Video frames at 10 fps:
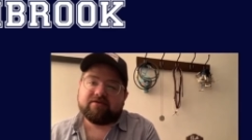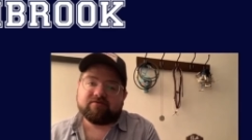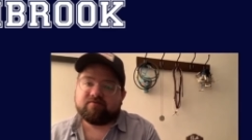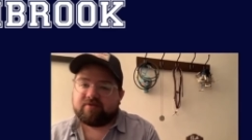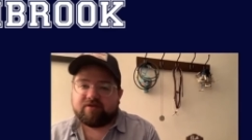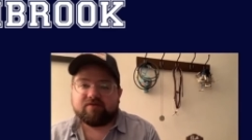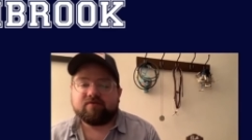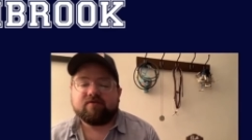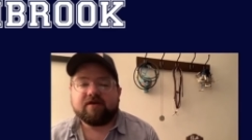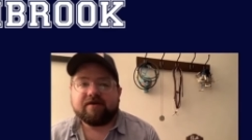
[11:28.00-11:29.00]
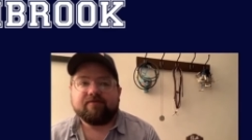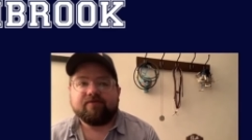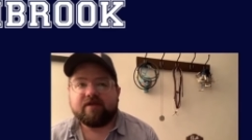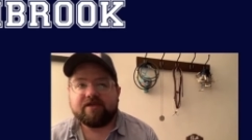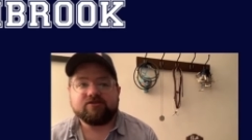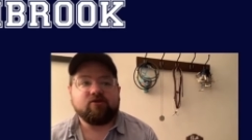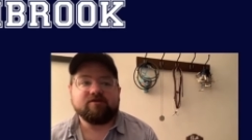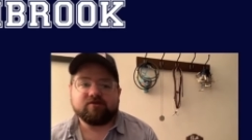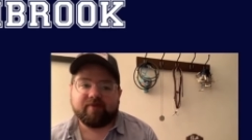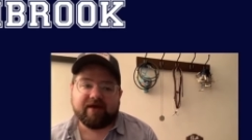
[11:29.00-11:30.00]
be, or and he's
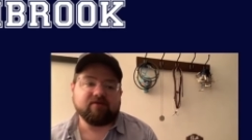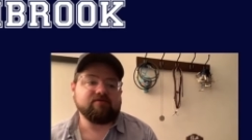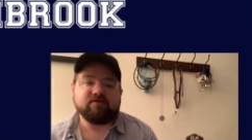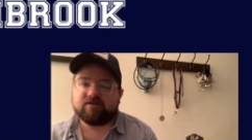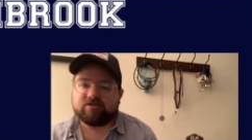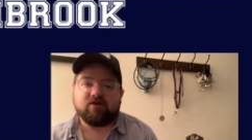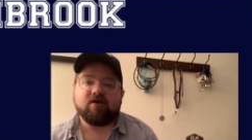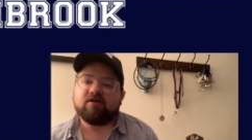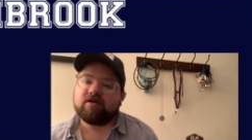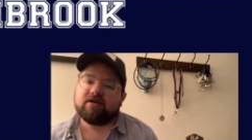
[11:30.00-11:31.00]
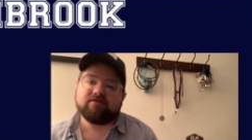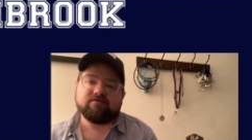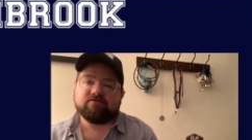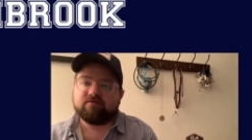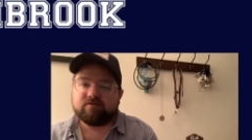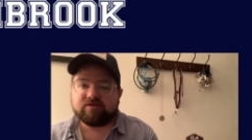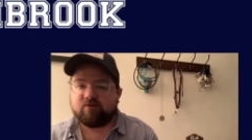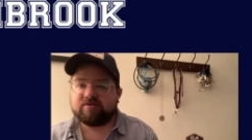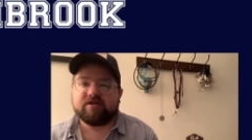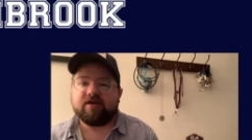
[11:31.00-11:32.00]
always about the song, and he's
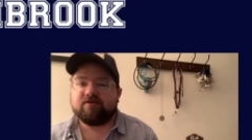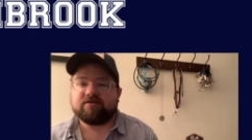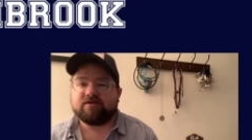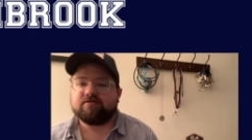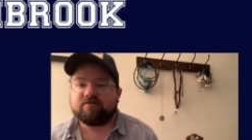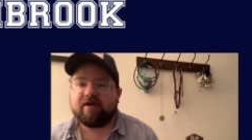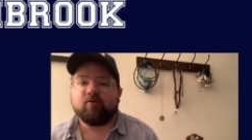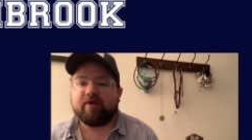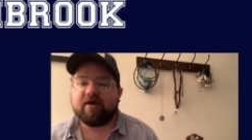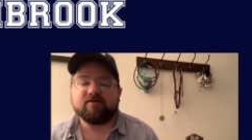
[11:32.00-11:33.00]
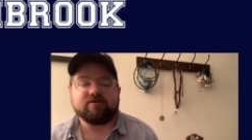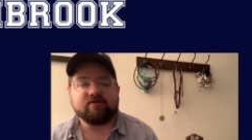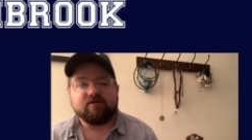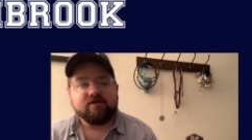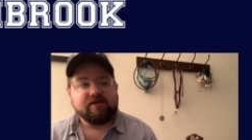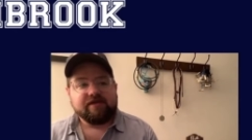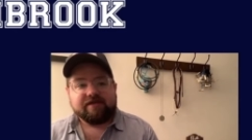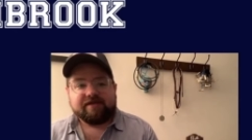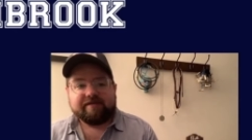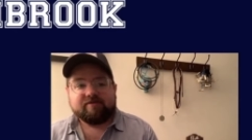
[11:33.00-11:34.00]
always there to help out. So
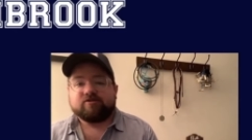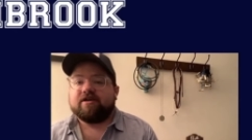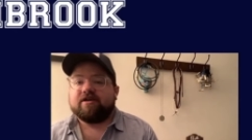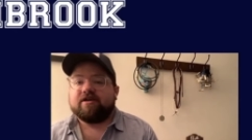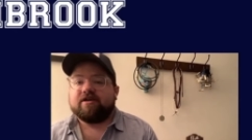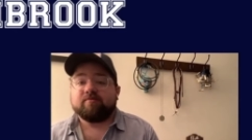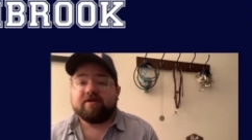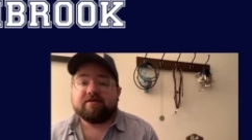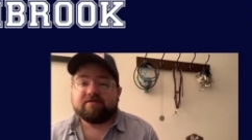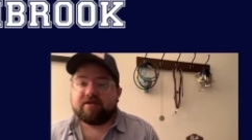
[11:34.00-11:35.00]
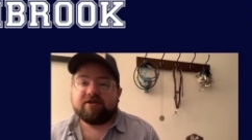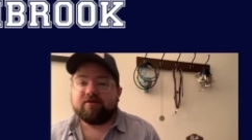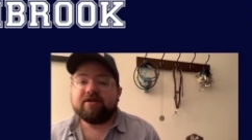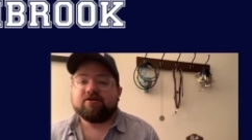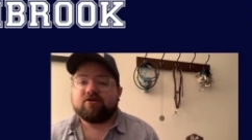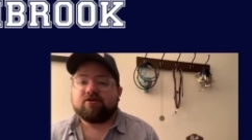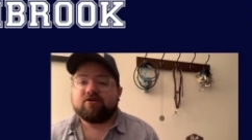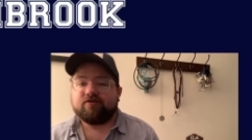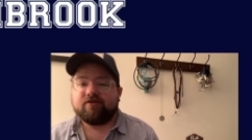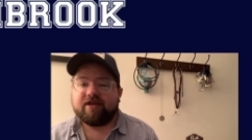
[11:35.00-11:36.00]
it's great to have somebody in your
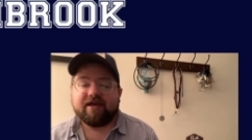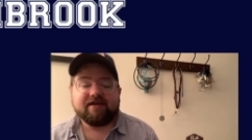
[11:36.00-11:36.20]
corner for